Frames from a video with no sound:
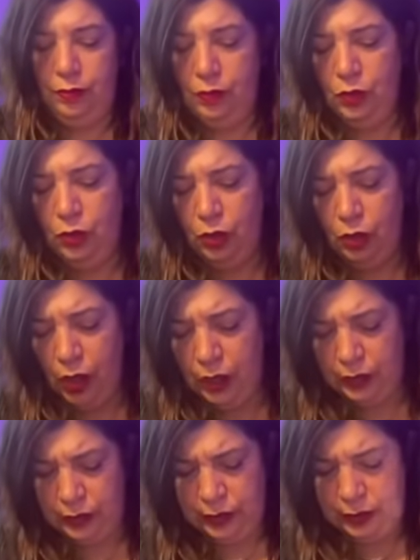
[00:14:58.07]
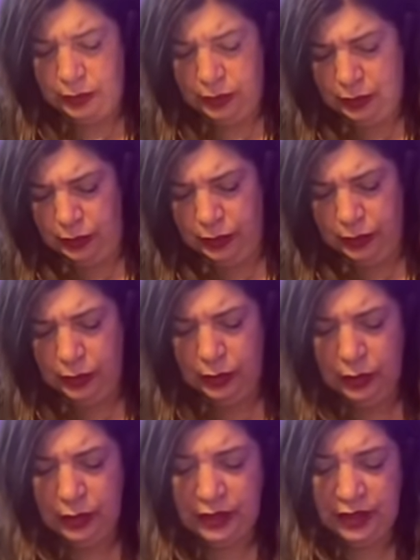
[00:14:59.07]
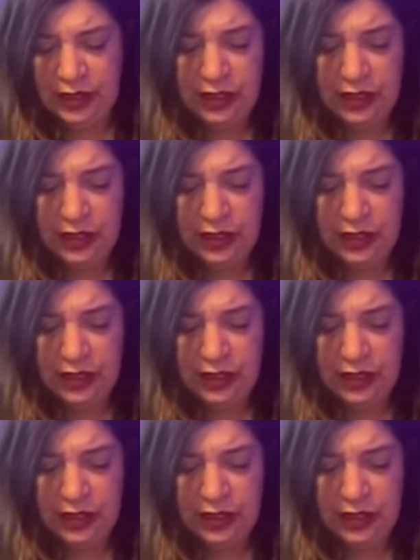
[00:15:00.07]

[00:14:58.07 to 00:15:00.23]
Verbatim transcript: You got the Six